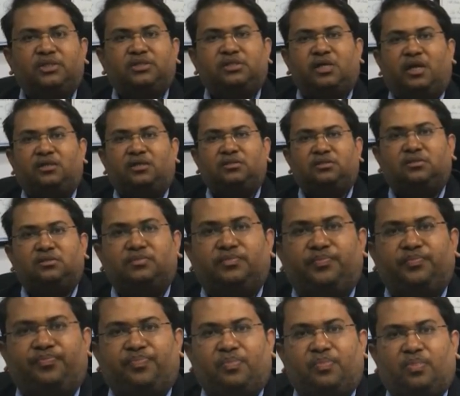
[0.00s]
based tax
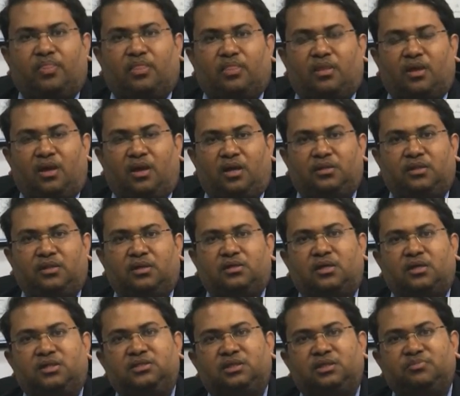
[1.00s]
and the
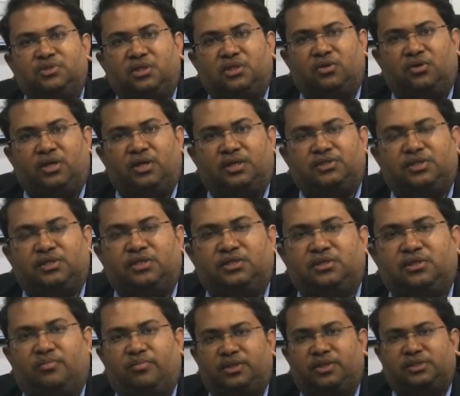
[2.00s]
consumption or
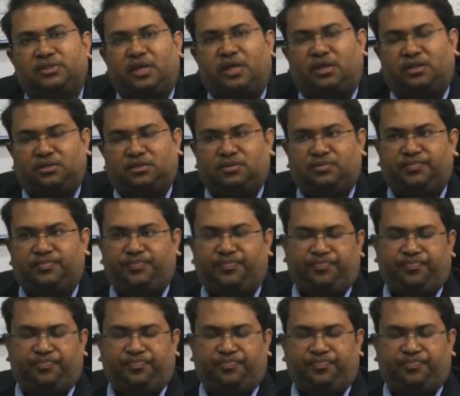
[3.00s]
destination based tax.